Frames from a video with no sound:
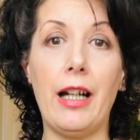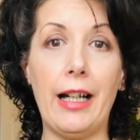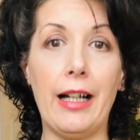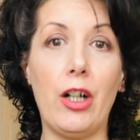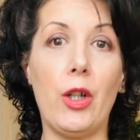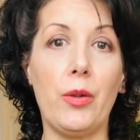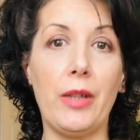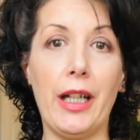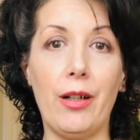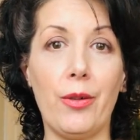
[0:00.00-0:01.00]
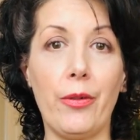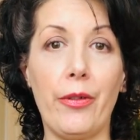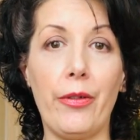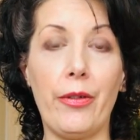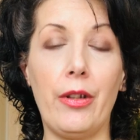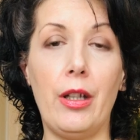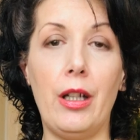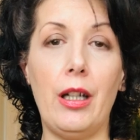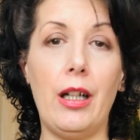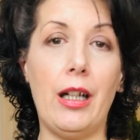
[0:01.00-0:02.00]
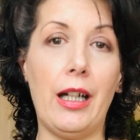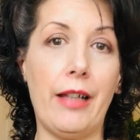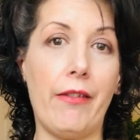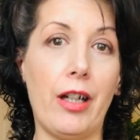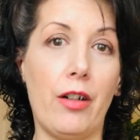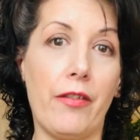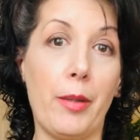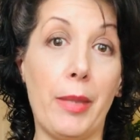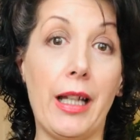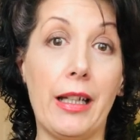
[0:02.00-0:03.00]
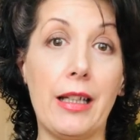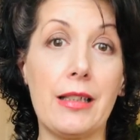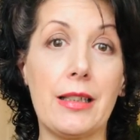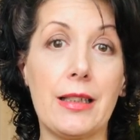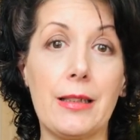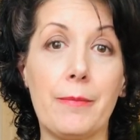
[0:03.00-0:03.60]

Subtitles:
our own health and that of the planet's.